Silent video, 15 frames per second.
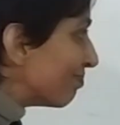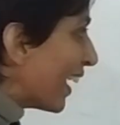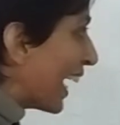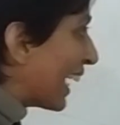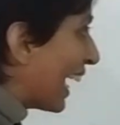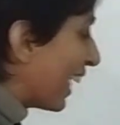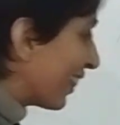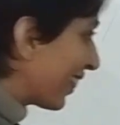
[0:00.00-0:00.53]
I
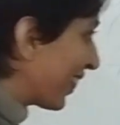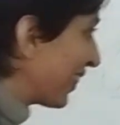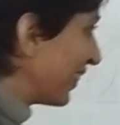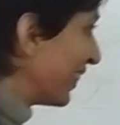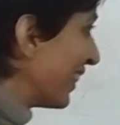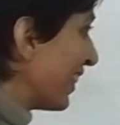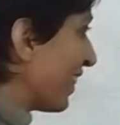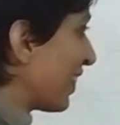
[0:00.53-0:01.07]
guess,
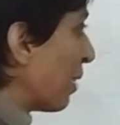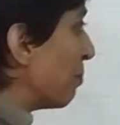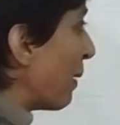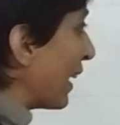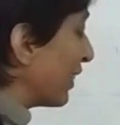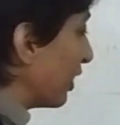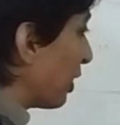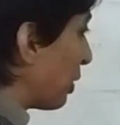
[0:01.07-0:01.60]
some
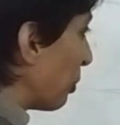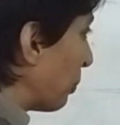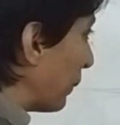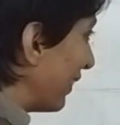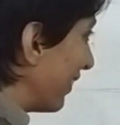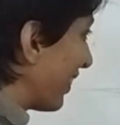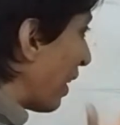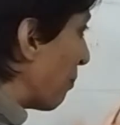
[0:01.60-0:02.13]
battles you
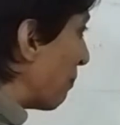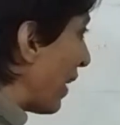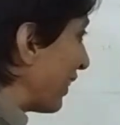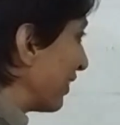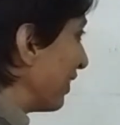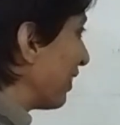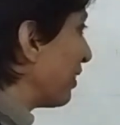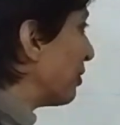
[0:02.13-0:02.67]
win, some
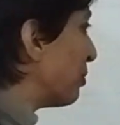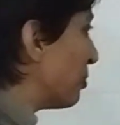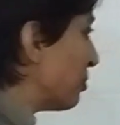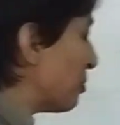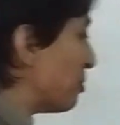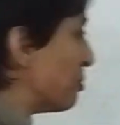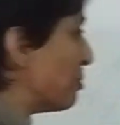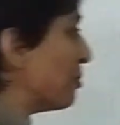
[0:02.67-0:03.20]
battles you
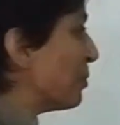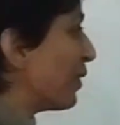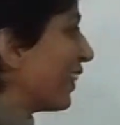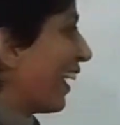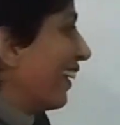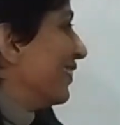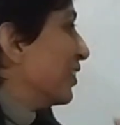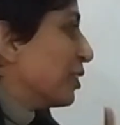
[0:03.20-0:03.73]
lose,
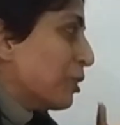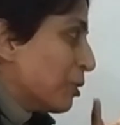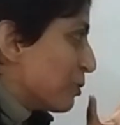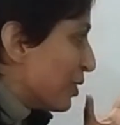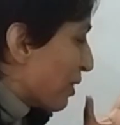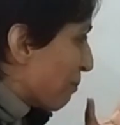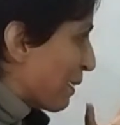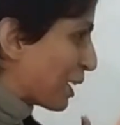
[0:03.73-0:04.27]
and you
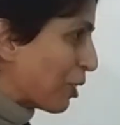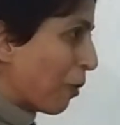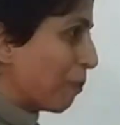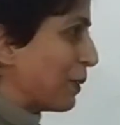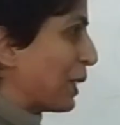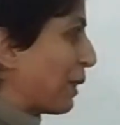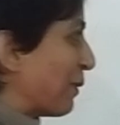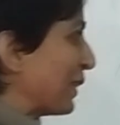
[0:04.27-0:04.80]
just make your
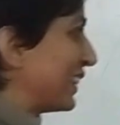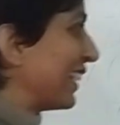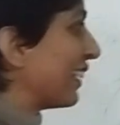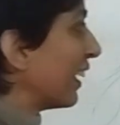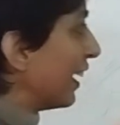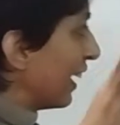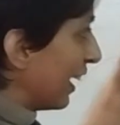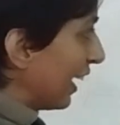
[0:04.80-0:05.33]
peace with it.
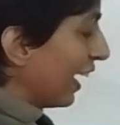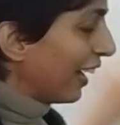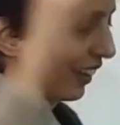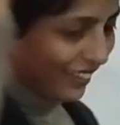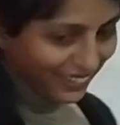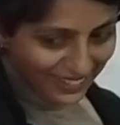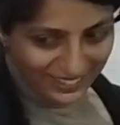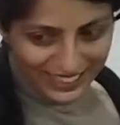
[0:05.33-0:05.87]

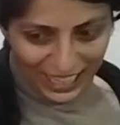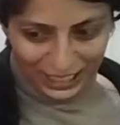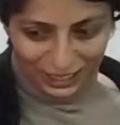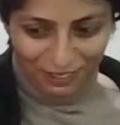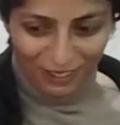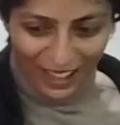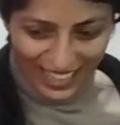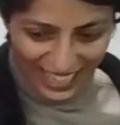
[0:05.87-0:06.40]

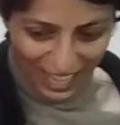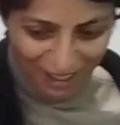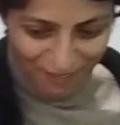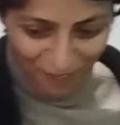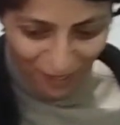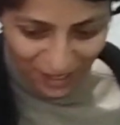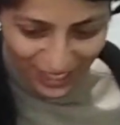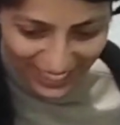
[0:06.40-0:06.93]
That's where I
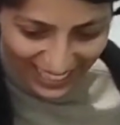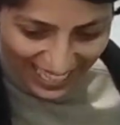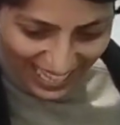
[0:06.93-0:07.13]
was.